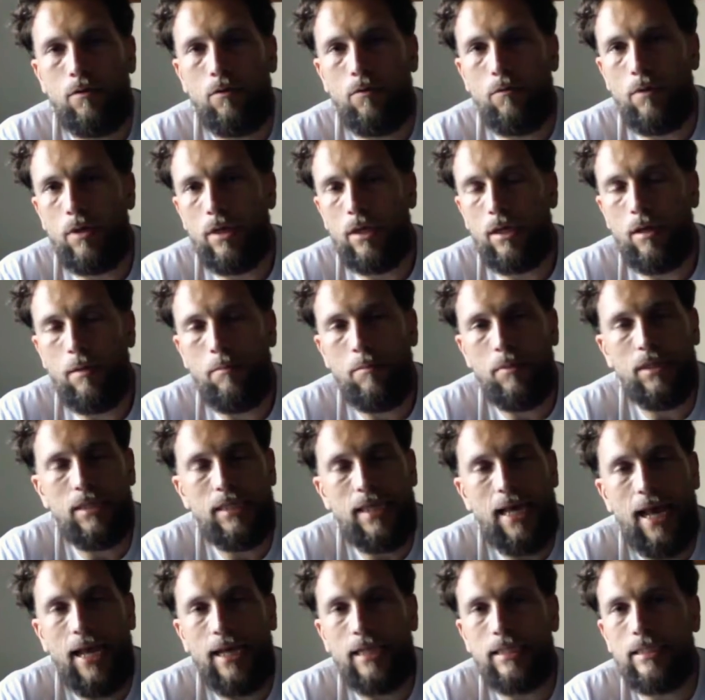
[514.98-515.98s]
When it comes to
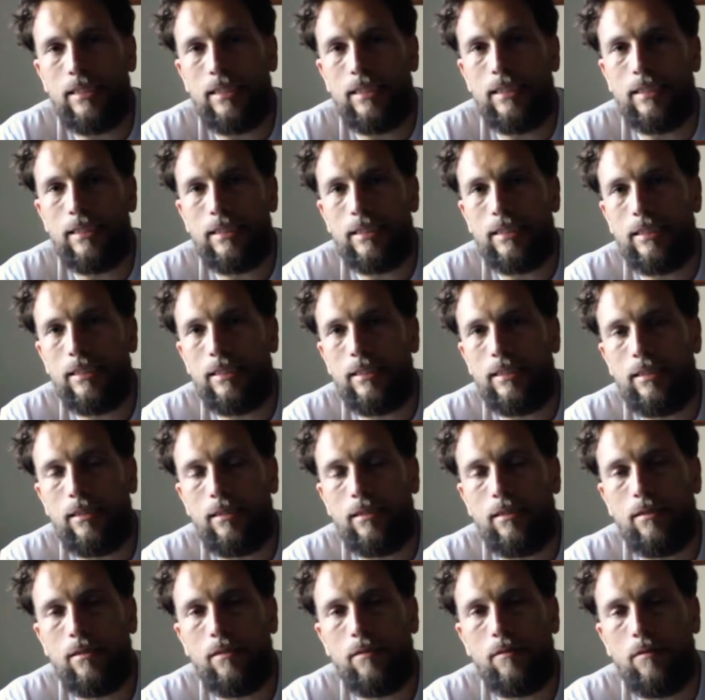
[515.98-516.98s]
taxes,
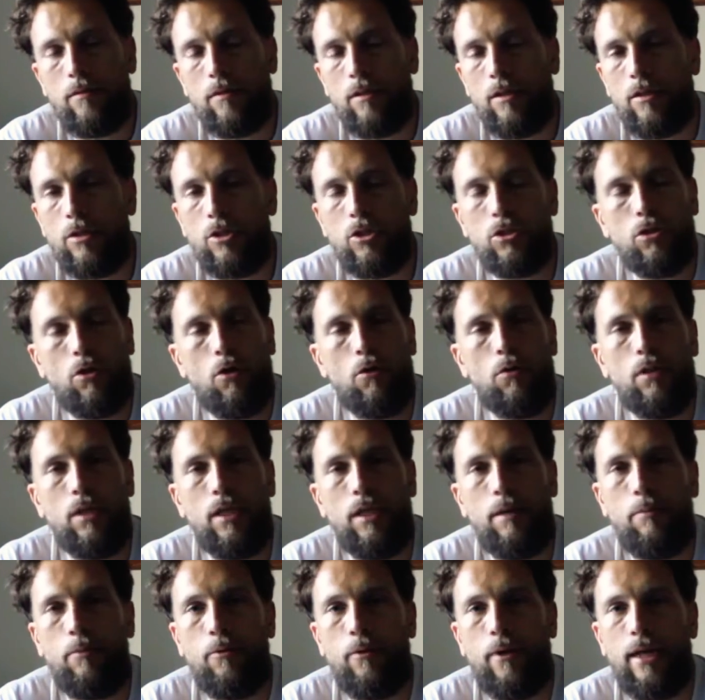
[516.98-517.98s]
so
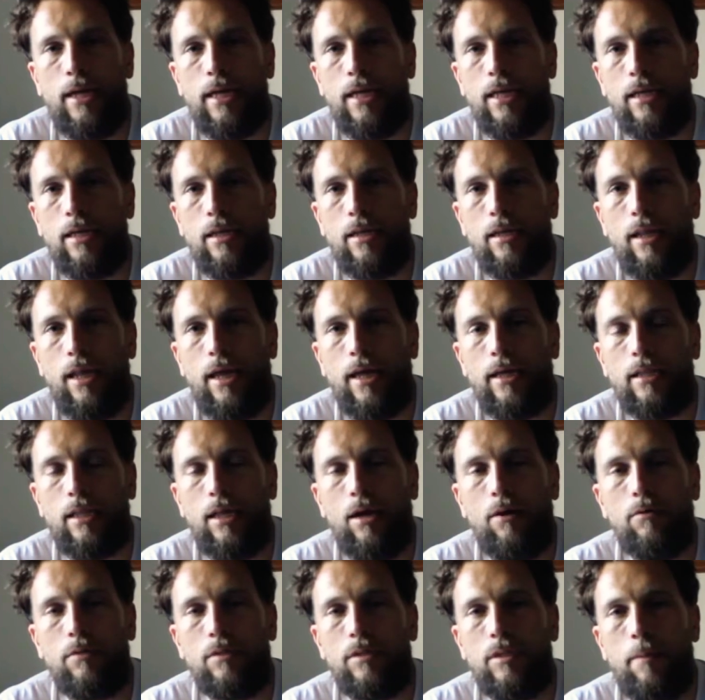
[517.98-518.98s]
liberating.
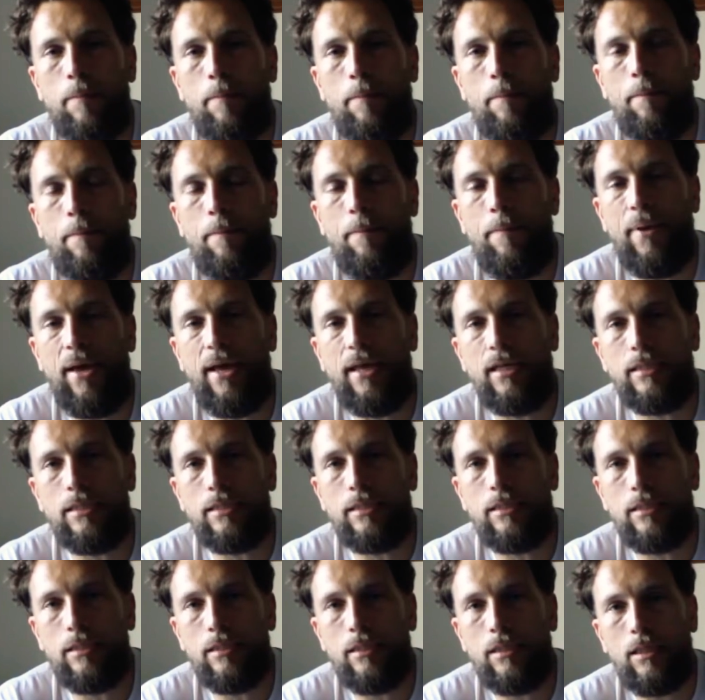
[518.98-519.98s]
That was the
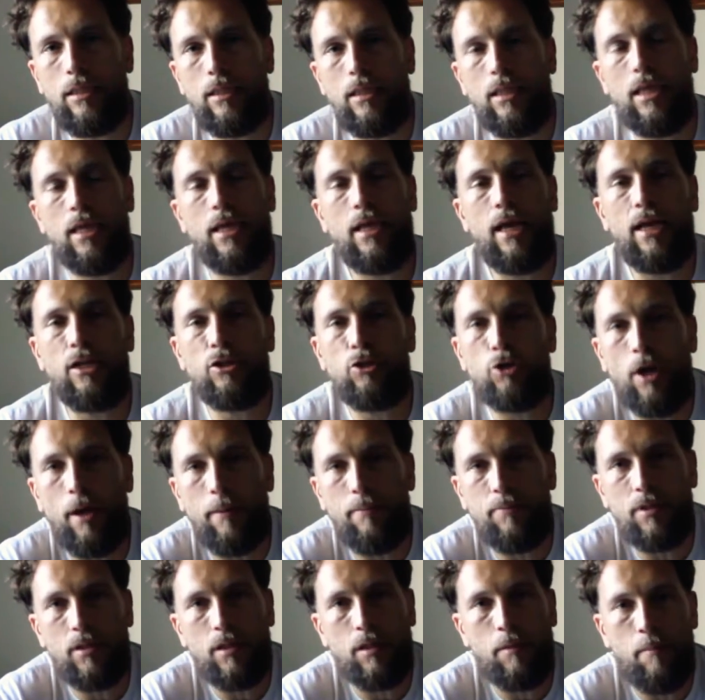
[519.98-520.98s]
best thing I
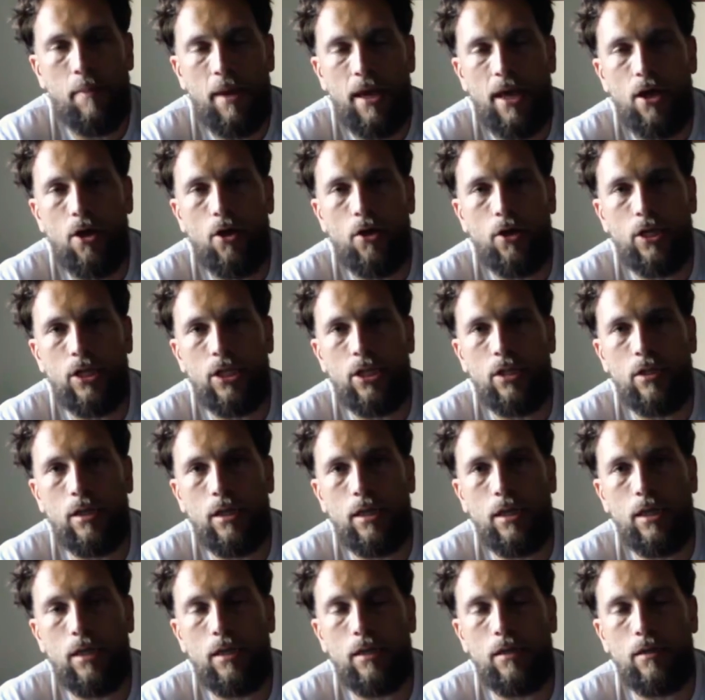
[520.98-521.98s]
dropped in the mail
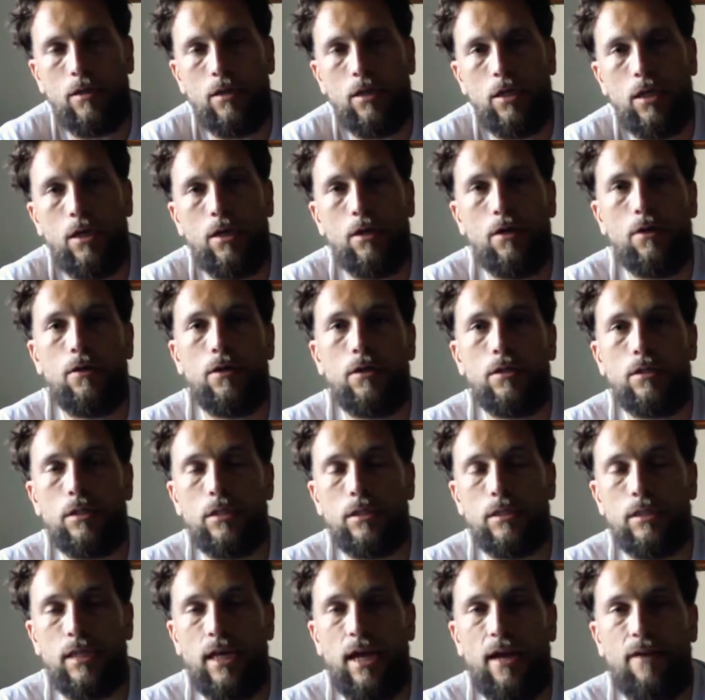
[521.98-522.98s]
in years,
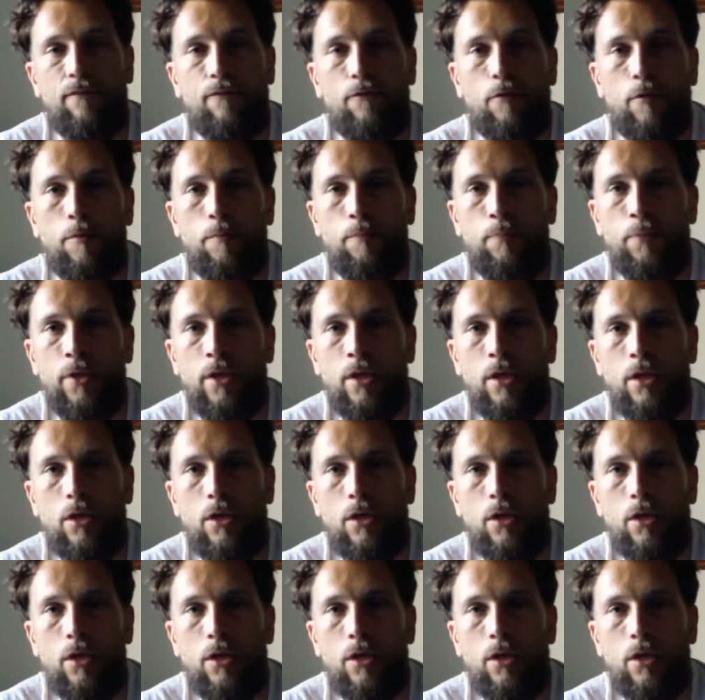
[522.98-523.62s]
aside from